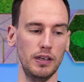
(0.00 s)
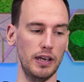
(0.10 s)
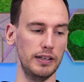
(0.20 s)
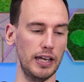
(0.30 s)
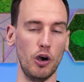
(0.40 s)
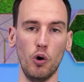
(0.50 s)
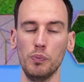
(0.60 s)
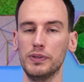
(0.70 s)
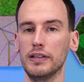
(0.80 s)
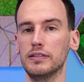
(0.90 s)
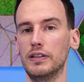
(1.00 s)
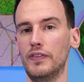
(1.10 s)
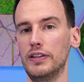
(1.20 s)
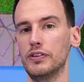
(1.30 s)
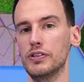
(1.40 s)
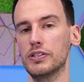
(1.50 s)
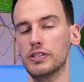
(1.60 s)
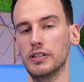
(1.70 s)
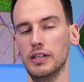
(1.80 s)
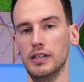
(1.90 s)
And I hope that the
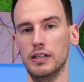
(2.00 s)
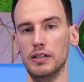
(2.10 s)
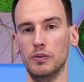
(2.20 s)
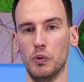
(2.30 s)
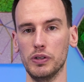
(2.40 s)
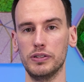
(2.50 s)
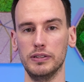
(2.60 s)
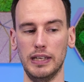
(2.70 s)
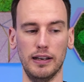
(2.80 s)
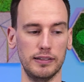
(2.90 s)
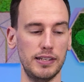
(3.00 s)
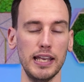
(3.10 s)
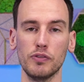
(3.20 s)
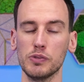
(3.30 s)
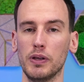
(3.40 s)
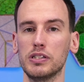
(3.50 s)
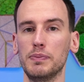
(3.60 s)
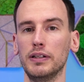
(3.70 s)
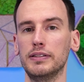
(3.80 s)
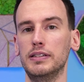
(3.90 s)
vendors would, take
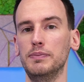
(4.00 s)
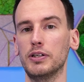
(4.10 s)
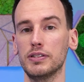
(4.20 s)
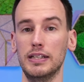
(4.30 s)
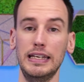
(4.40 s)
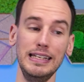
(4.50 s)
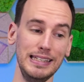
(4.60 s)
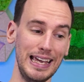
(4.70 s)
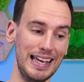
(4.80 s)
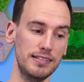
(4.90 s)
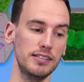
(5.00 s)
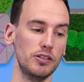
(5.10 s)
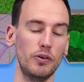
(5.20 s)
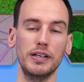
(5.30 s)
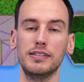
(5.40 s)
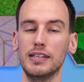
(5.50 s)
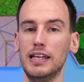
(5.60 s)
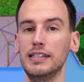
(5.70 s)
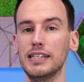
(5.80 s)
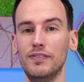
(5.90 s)
responsibility, because in the end, it's
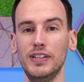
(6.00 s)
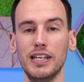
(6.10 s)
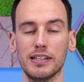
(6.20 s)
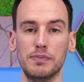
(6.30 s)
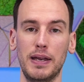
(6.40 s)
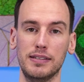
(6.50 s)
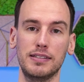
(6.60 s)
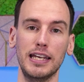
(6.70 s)
NVIDIA's mess.